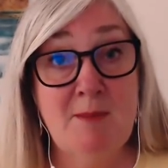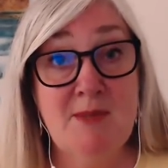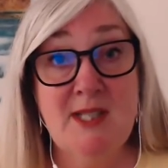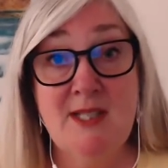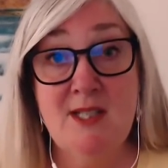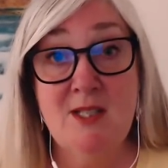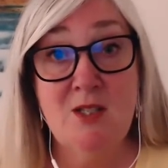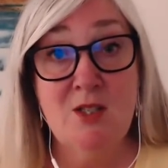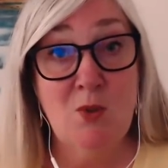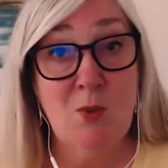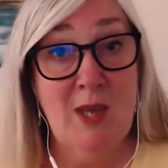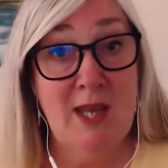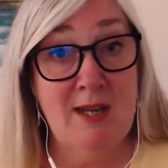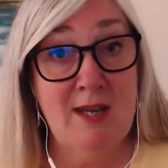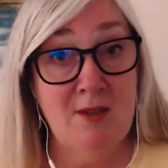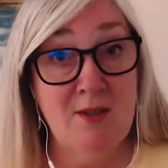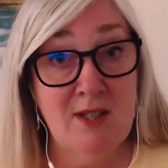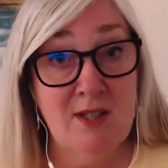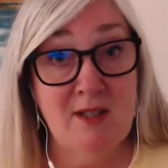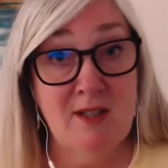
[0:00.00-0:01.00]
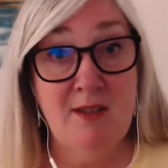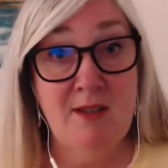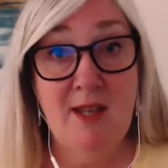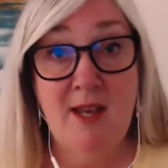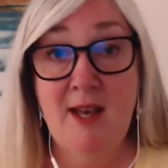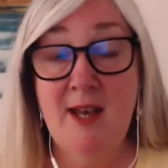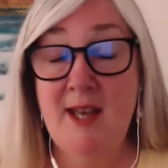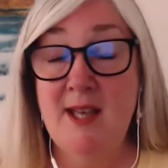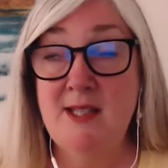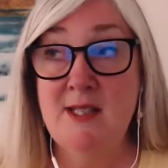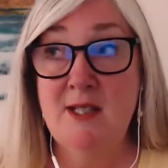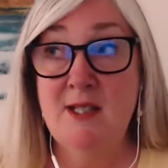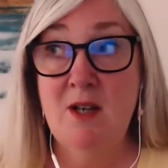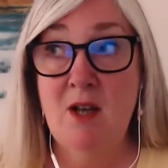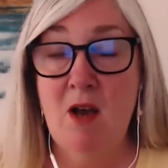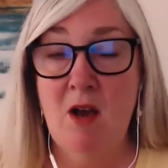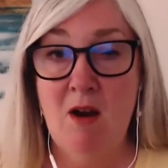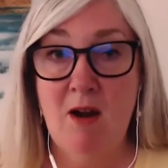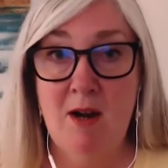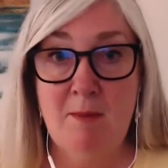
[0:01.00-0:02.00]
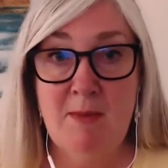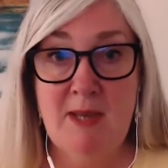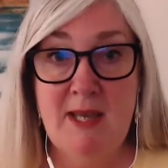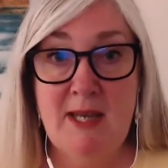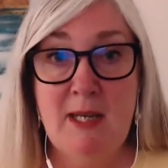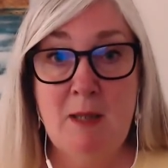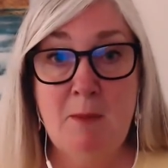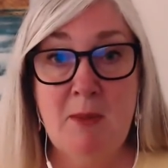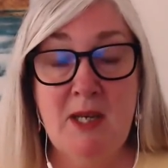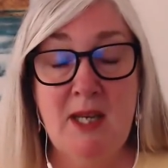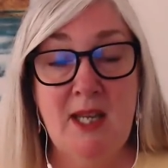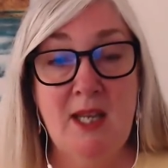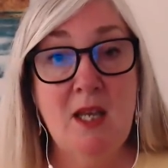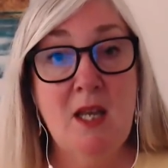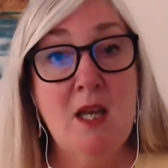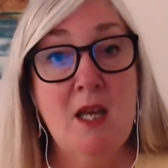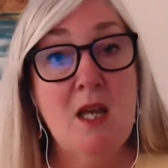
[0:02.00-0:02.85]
I didn't do anything like that. I didn't harm anybody.